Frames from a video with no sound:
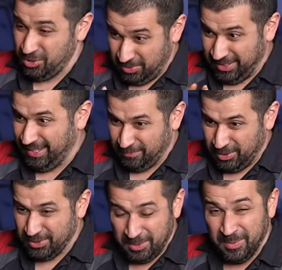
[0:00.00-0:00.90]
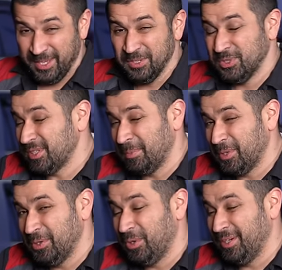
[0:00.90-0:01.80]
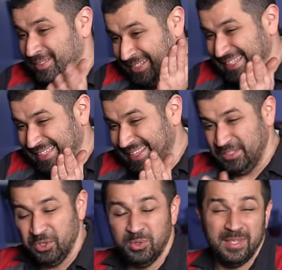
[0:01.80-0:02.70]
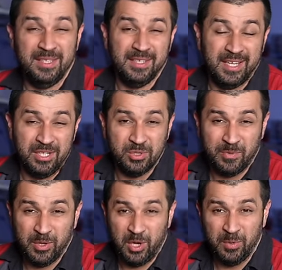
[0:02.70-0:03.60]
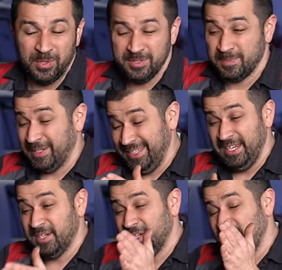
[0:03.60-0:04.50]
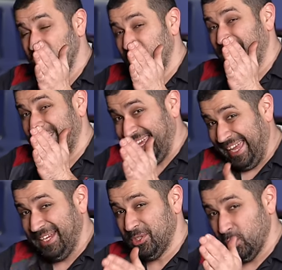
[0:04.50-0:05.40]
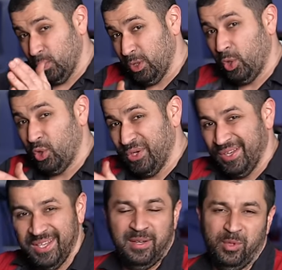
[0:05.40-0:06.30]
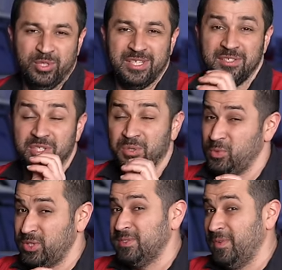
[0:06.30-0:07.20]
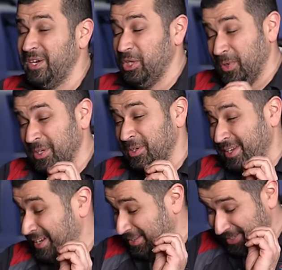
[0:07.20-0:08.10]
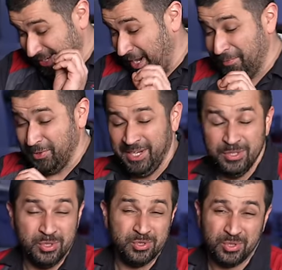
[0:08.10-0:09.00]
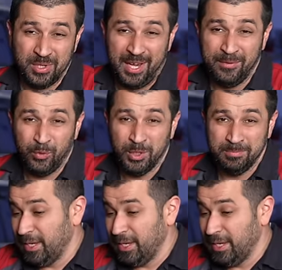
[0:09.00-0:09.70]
Usually, unfortunately, with the engines that burn oil, that's usually the indication for the owners. But here, you have an actual oil level sensor, which is very critical. I think every engine should have one.